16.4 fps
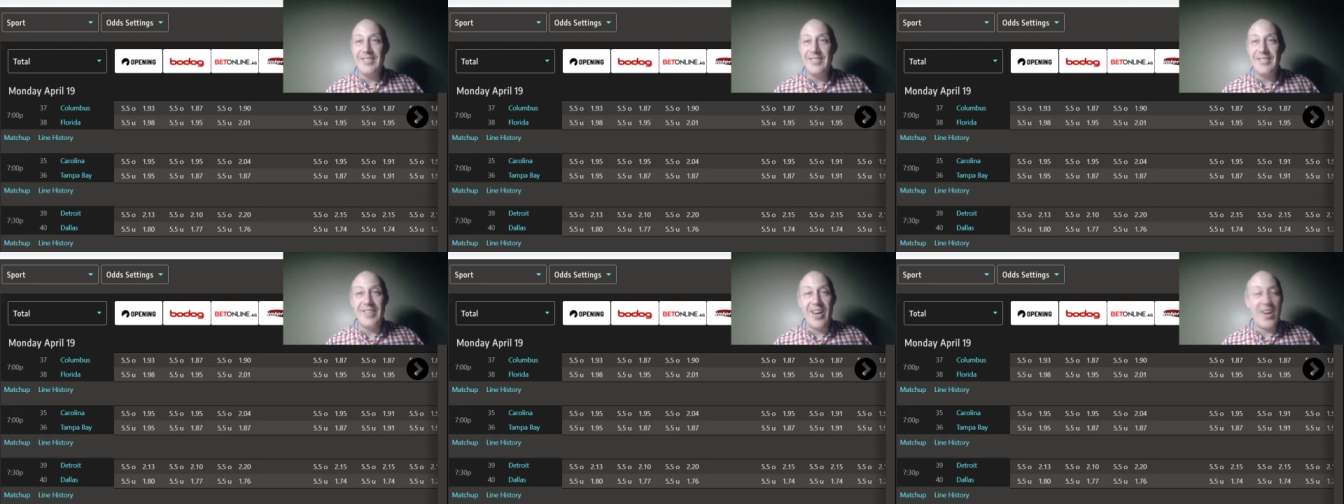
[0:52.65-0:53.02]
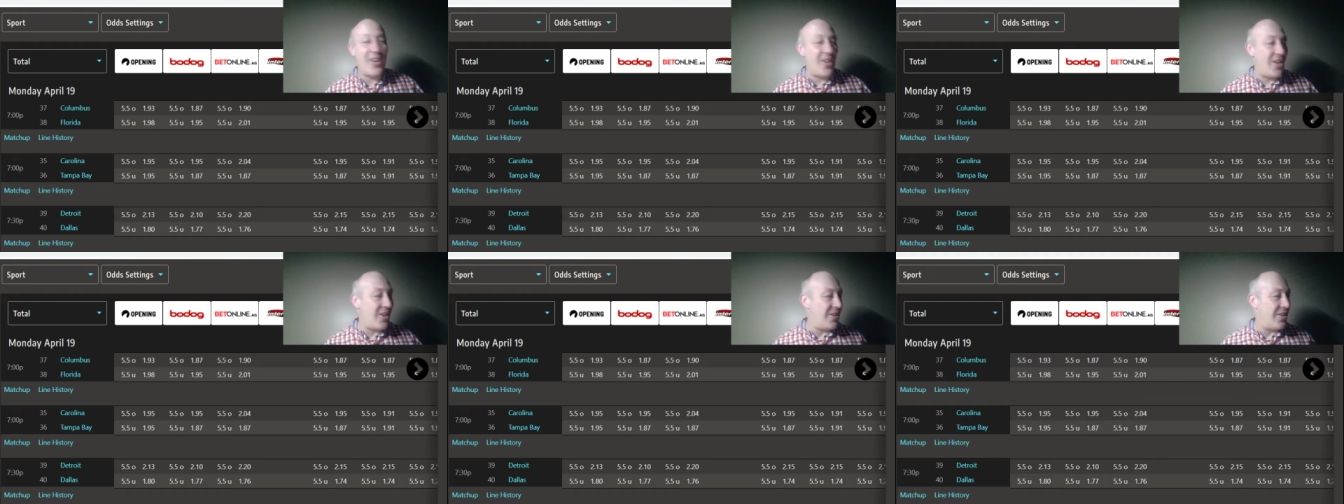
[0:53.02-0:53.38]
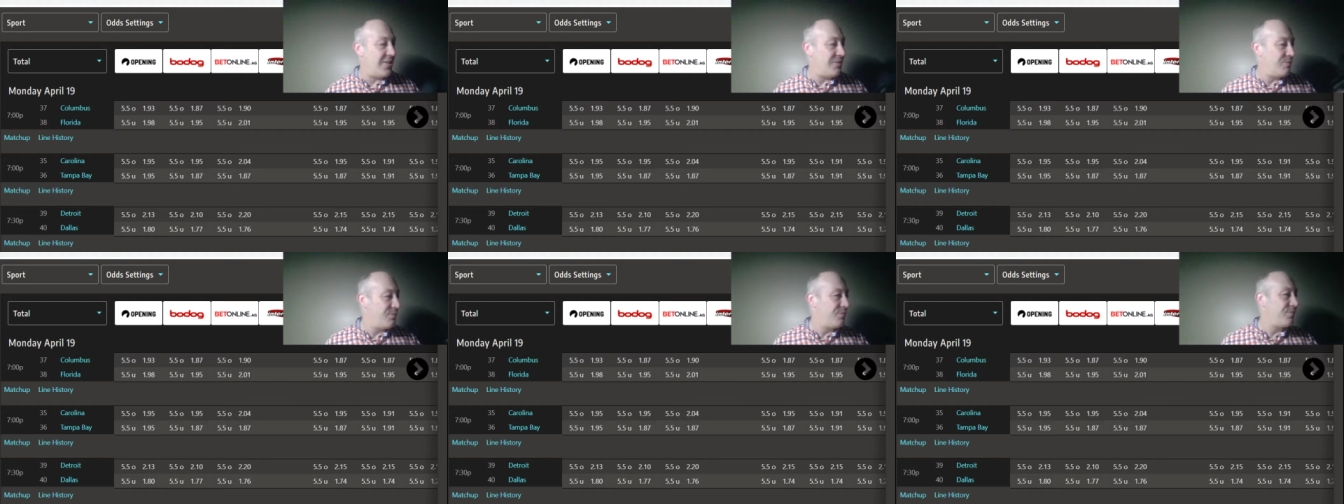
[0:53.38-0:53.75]
Not at all.
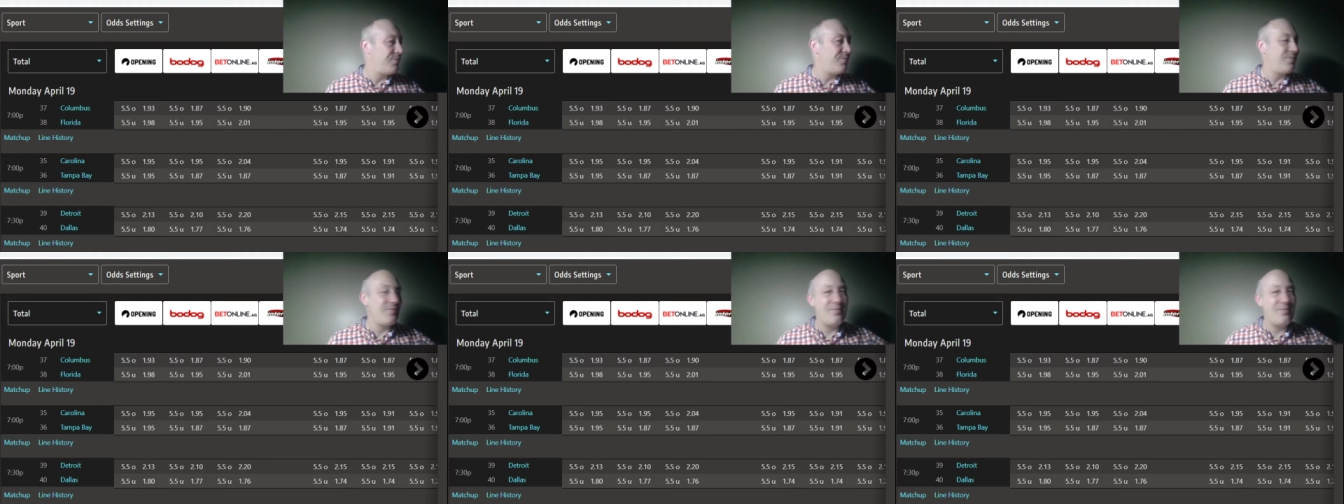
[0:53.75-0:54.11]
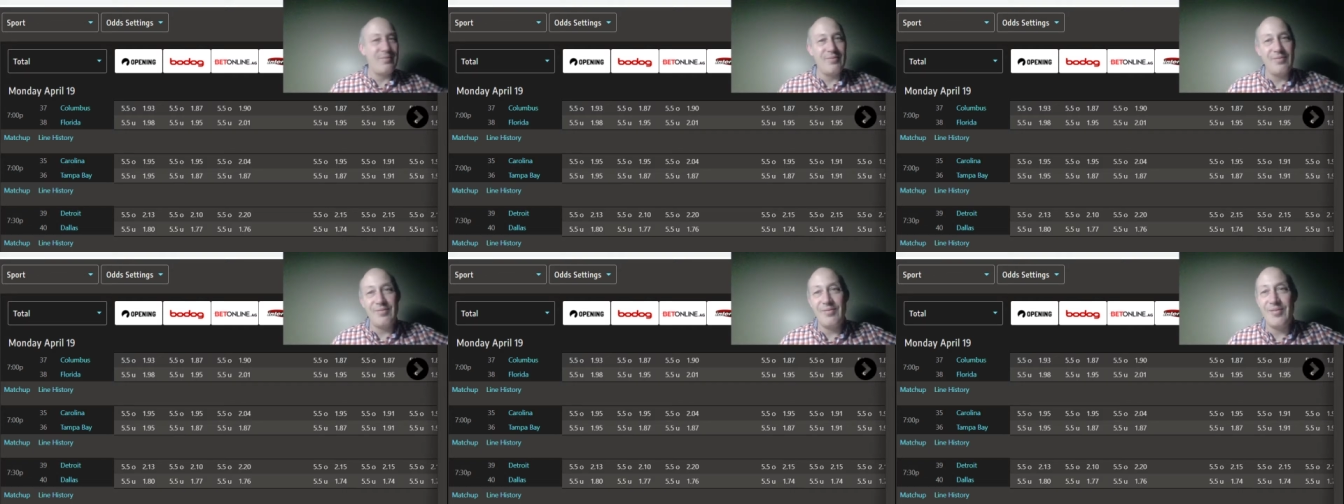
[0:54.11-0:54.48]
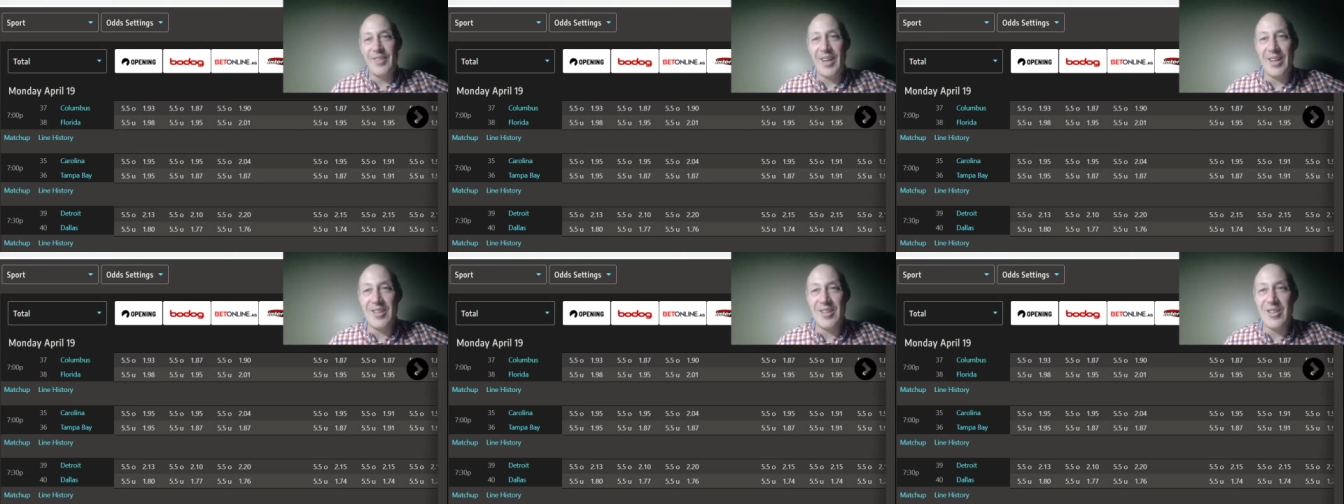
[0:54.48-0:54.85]

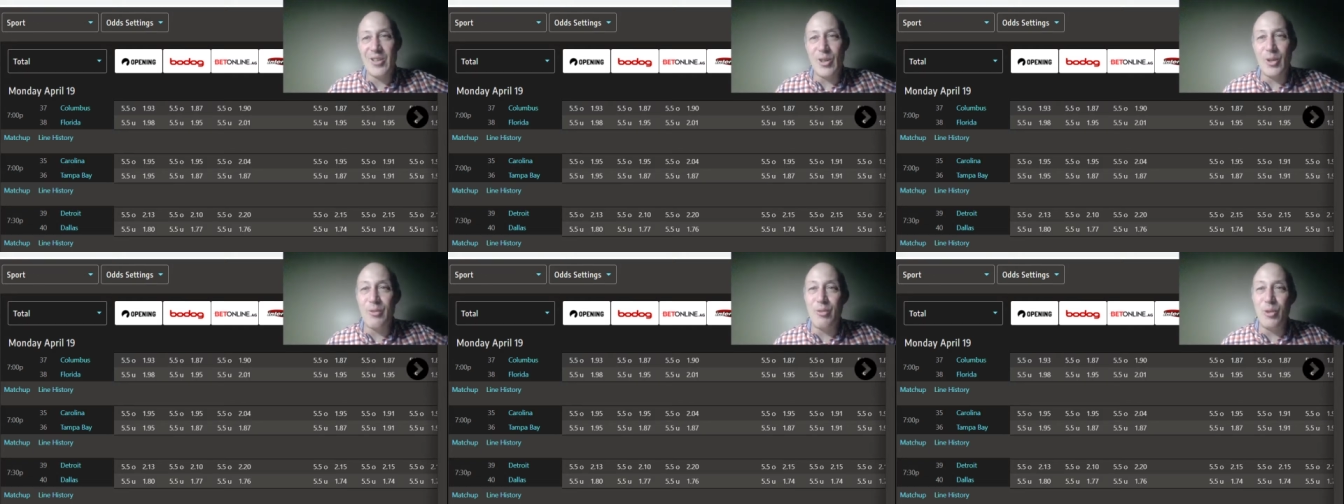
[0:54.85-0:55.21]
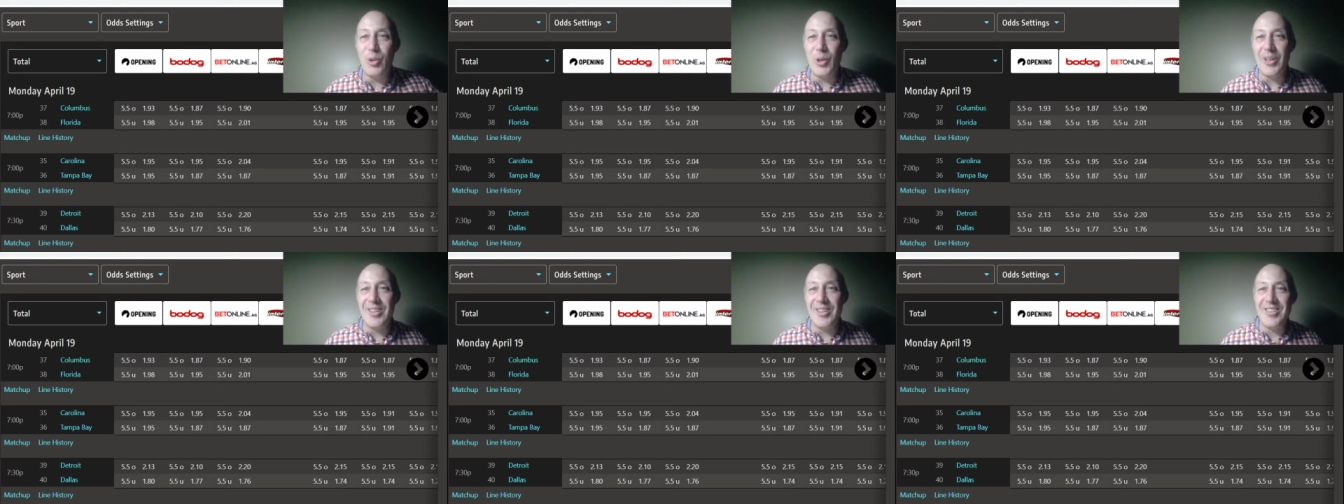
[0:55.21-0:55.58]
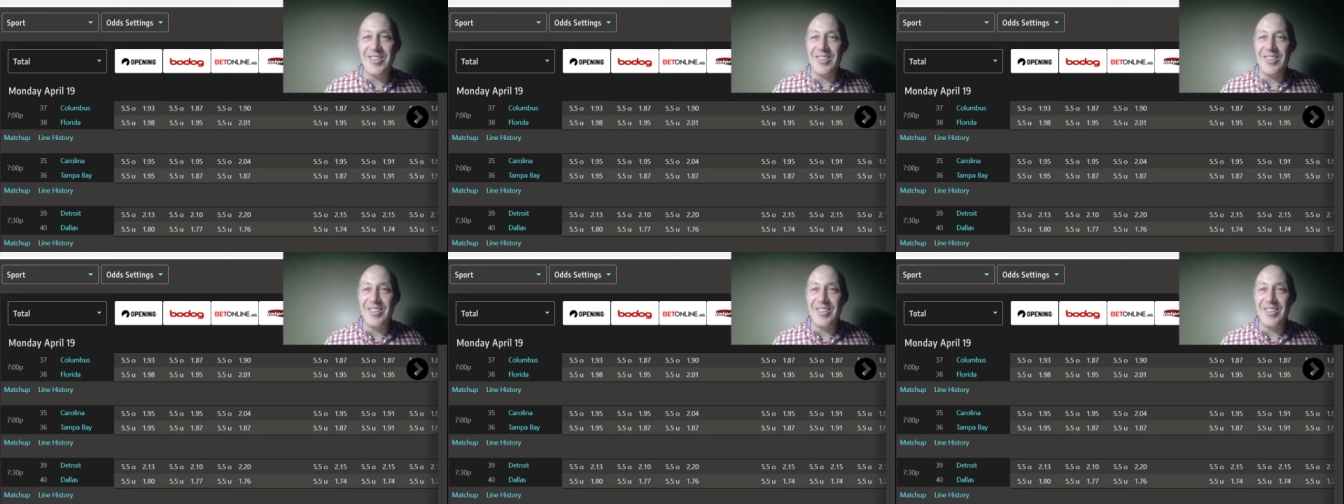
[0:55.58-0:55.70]
I just look foolish.